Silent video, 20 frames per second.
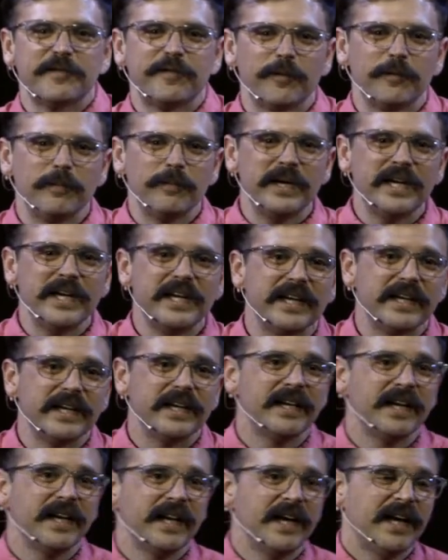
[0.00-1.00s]
for
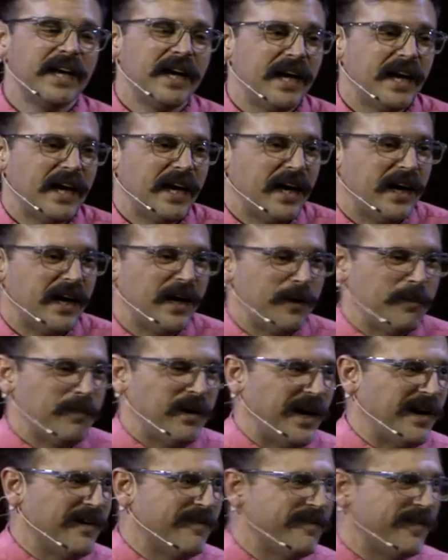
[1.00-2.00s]
me, um,
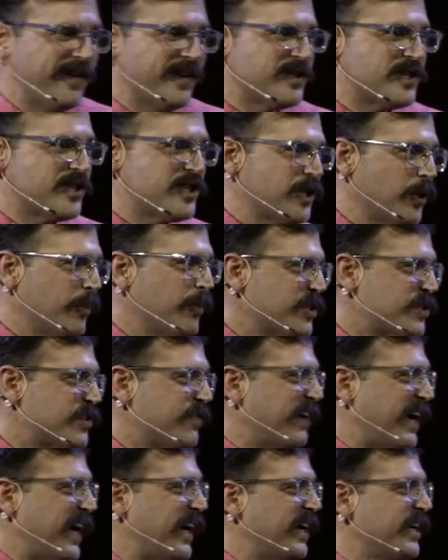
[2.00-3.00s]
I found so much
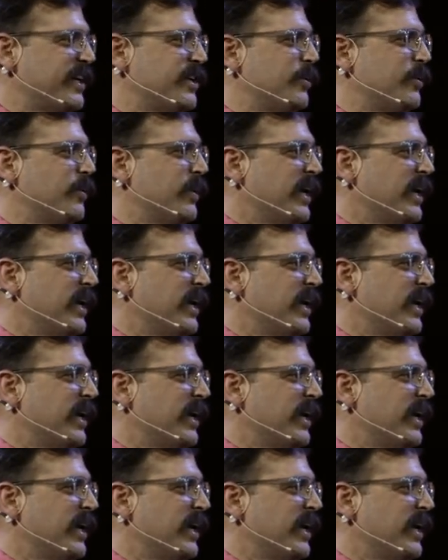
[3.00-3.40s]
value